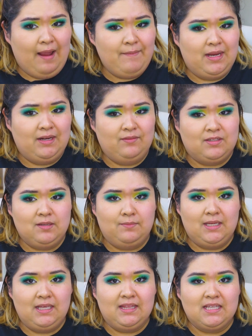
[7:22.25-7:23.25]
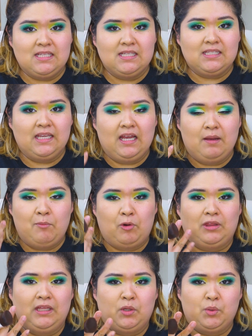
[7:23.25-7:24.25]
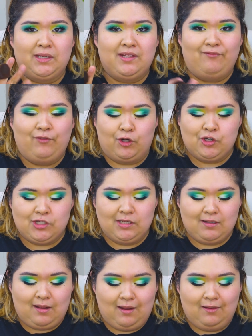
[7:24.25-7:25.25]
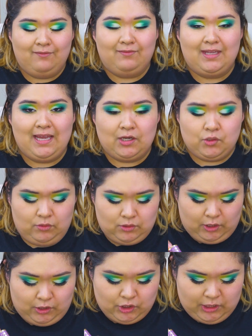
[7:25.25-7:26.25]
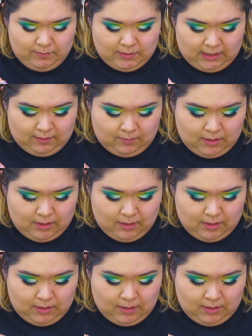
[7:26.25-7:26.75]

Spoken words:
I mean, to me, this is like a more liquidy version of the actual Tarte Shape Tape.